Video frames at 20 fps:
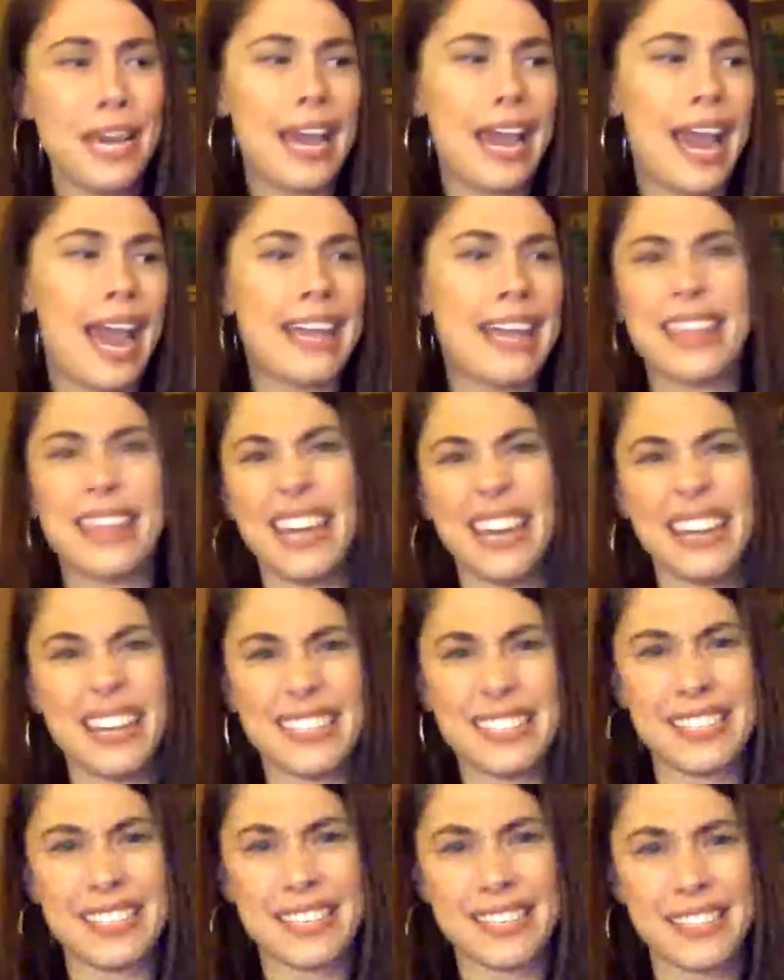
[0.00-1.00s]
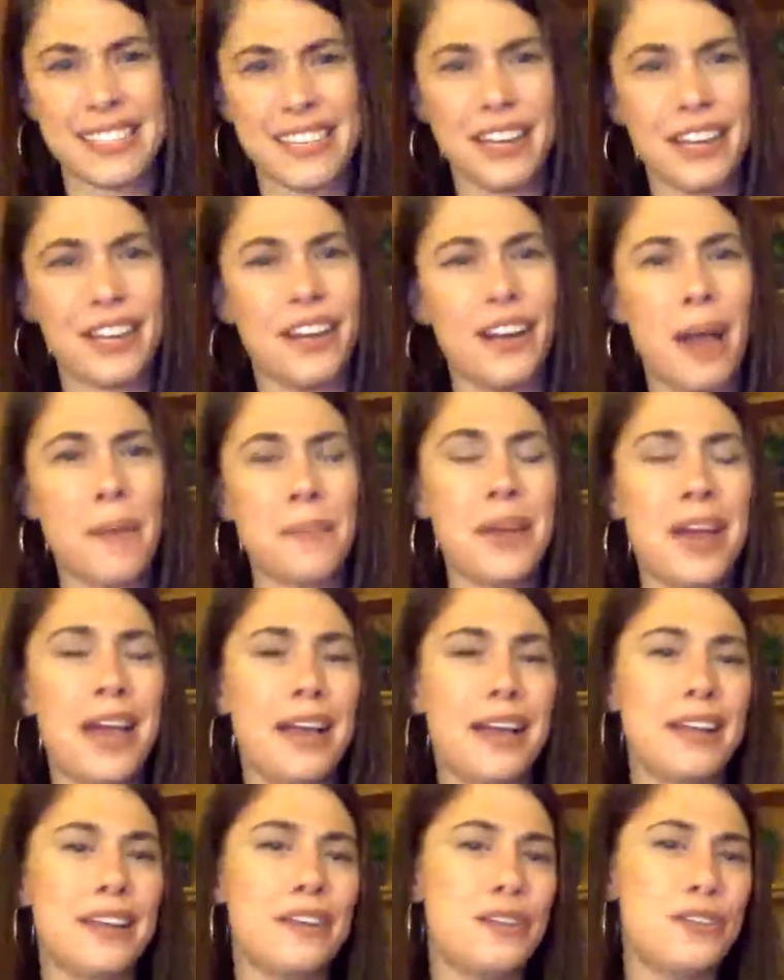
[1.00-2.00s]
athletics this year. I'm not
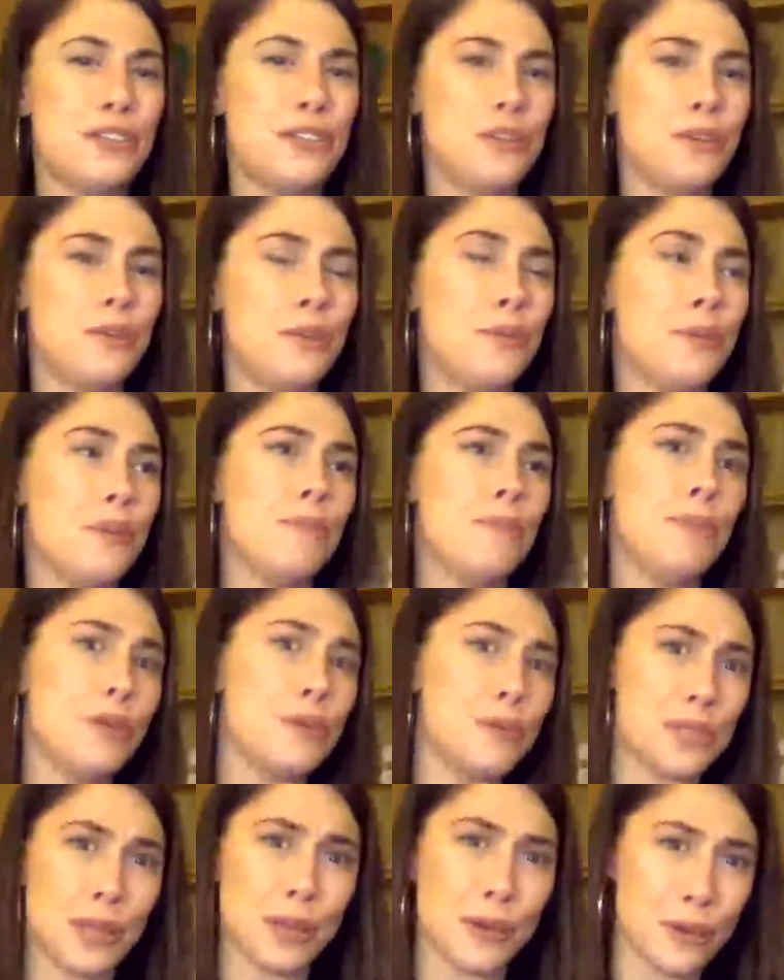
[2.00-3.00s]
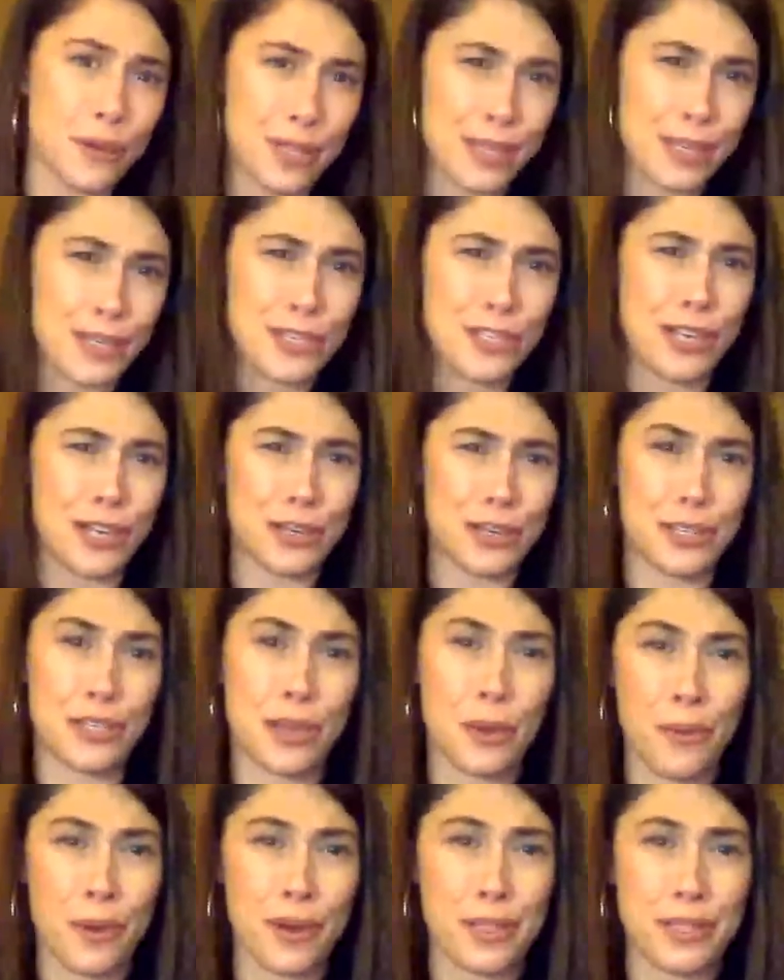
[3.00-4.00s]
going to do the musical this year, so
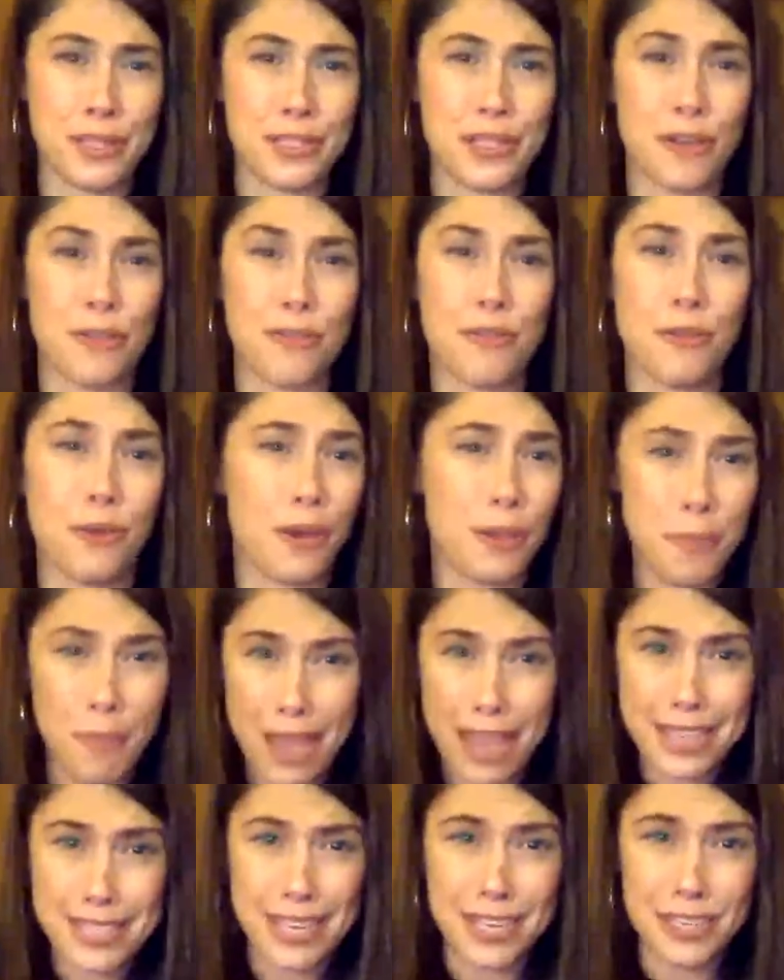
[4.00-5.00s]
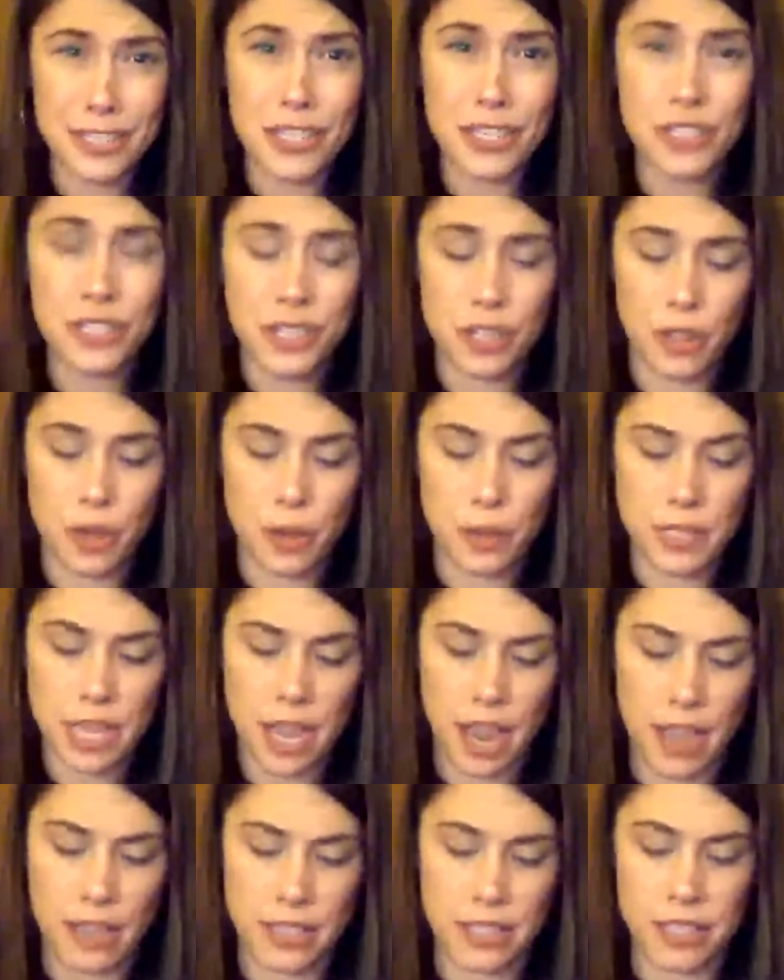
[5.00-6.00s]
on and so forth. Pay attention to those
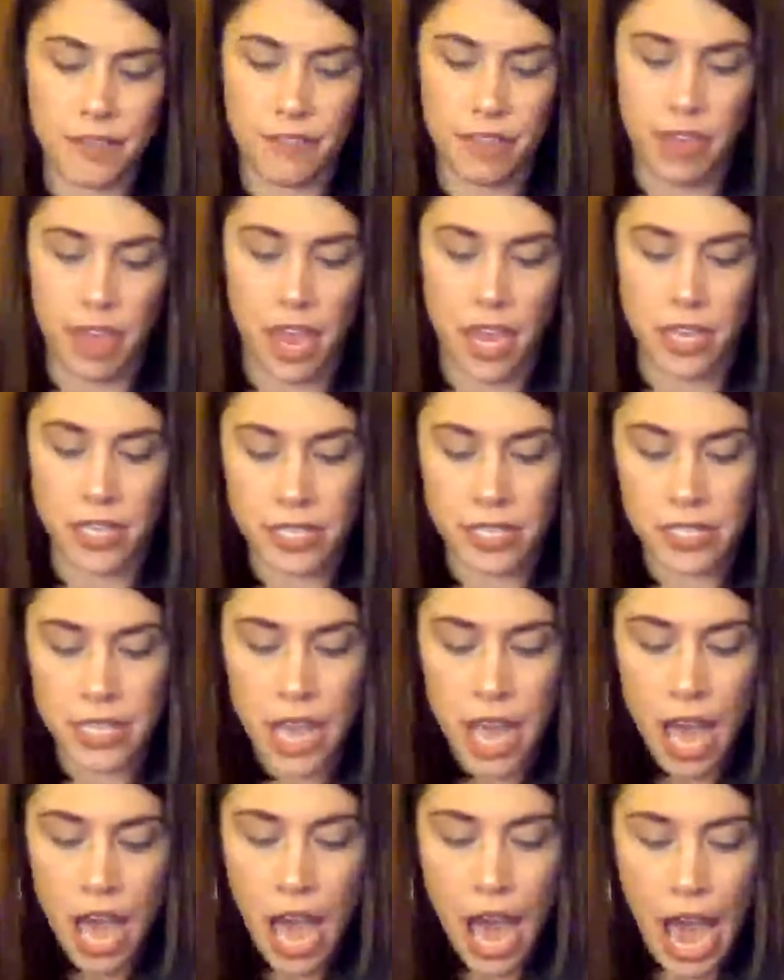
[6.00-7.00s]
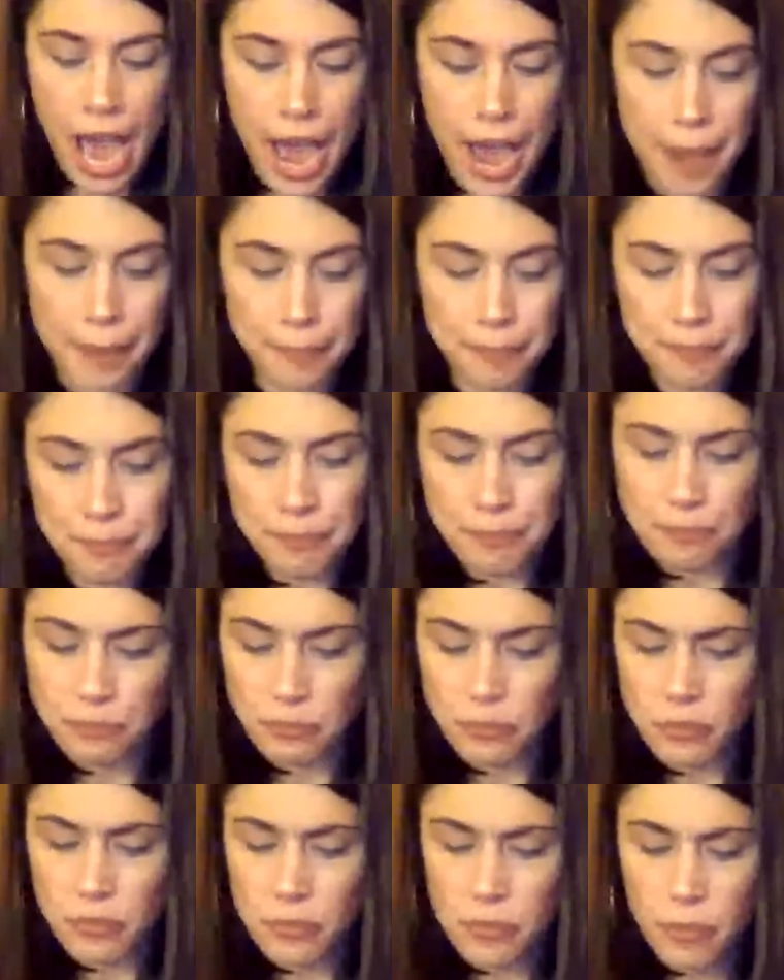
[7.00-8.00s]
kinds of things.
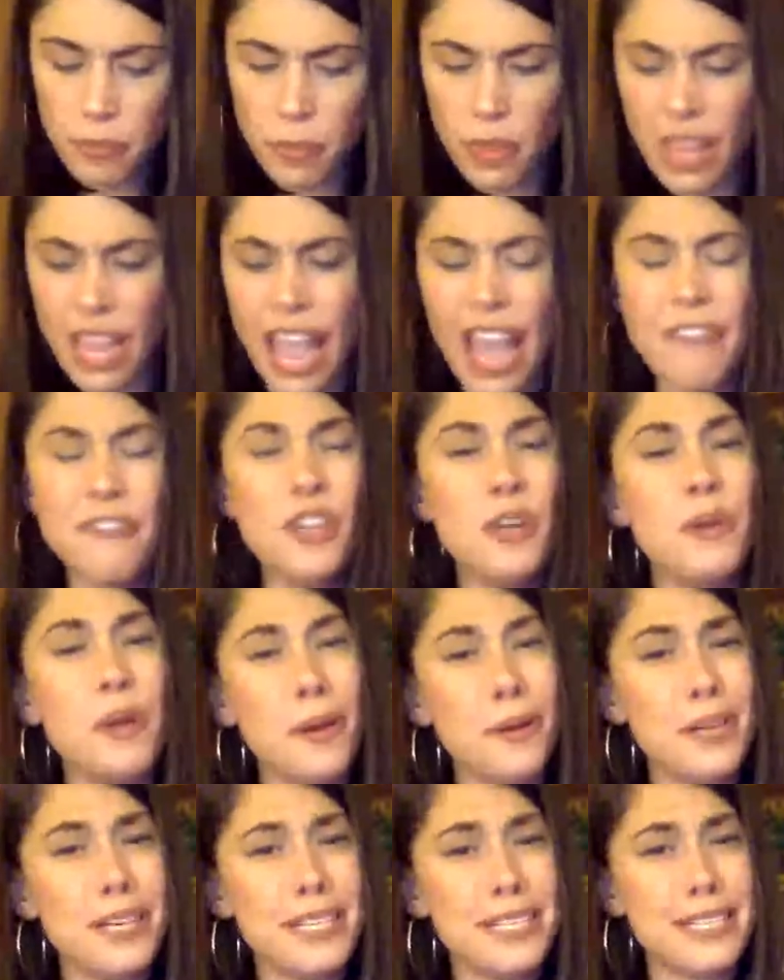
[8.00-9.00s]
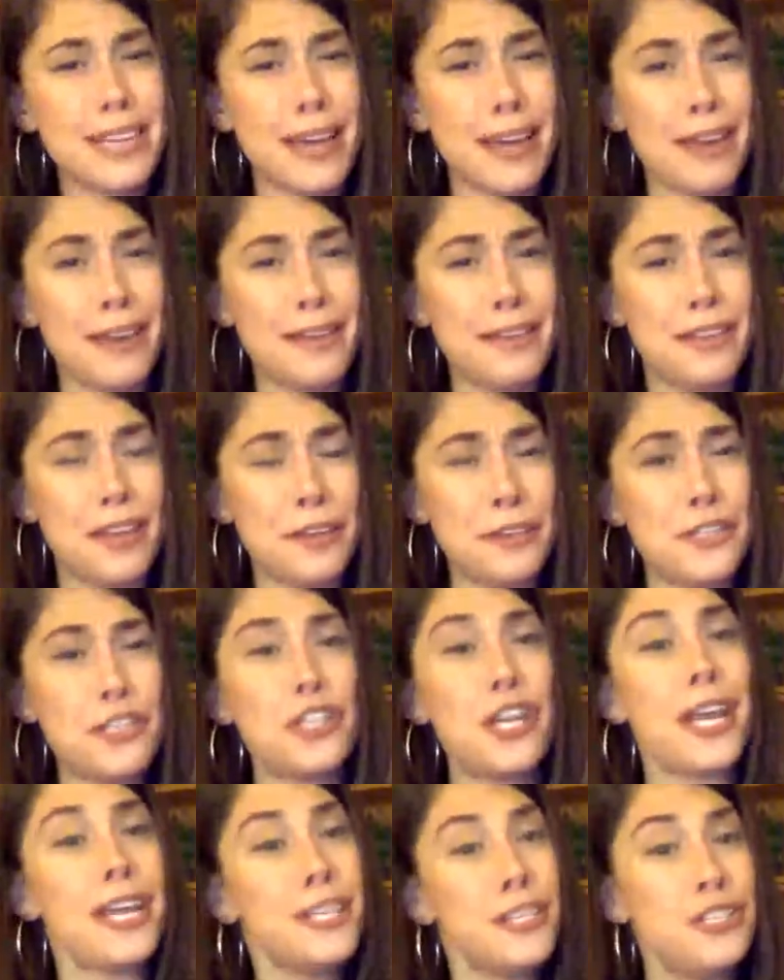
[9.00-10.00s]
Have you noticed a
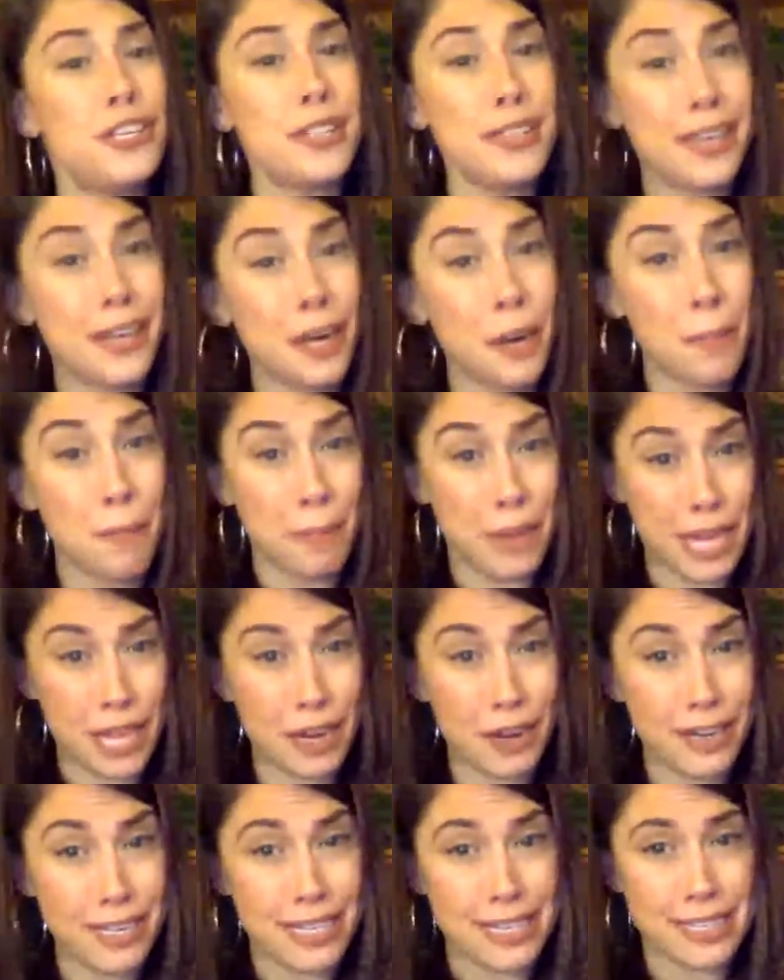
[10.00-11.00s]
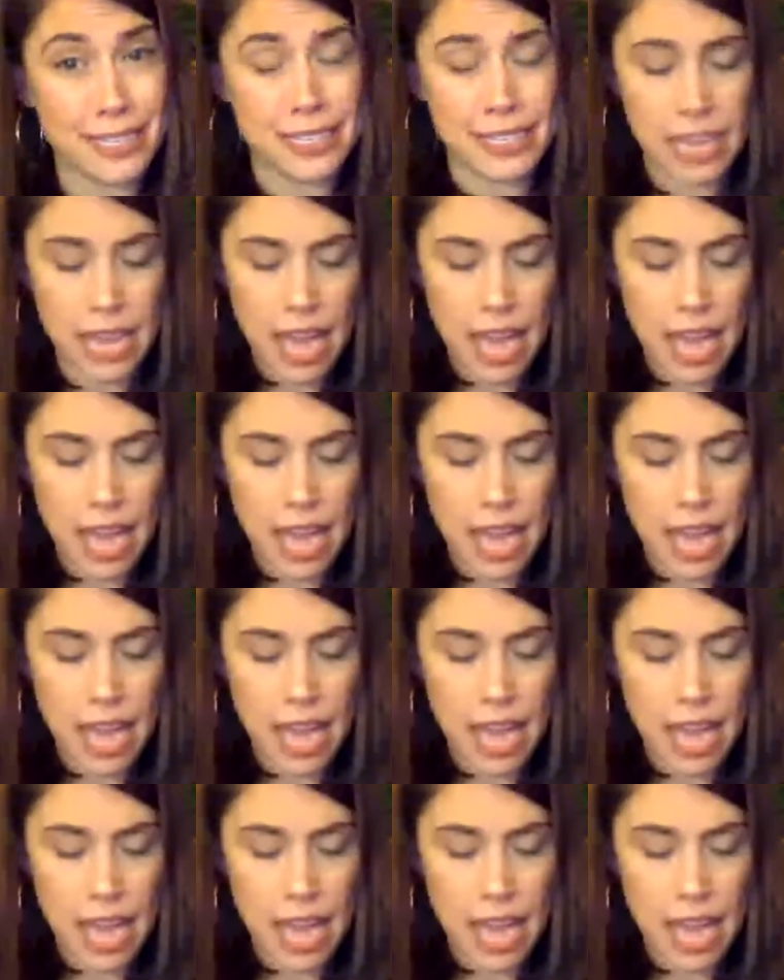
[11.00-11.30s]
change in their appearance?